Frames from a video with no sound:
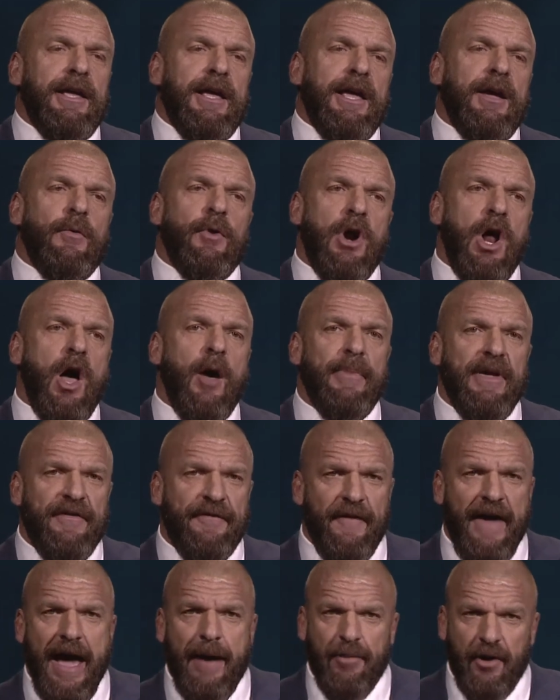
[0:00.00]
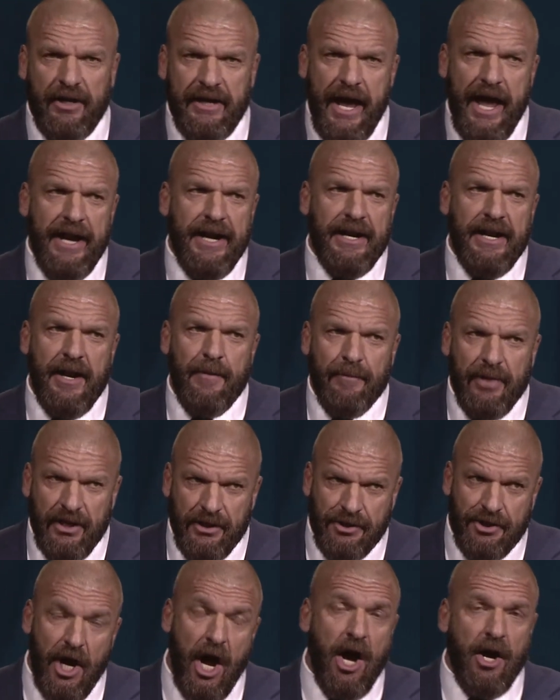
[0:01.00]
It would all be fabricated and be
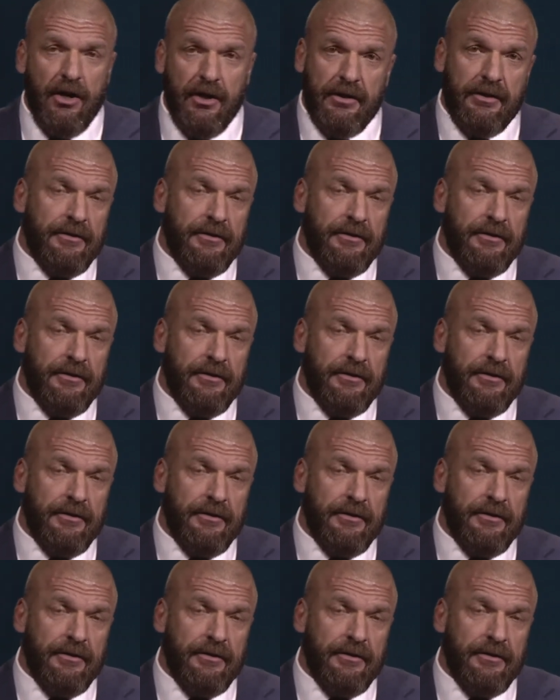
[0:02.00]
junk.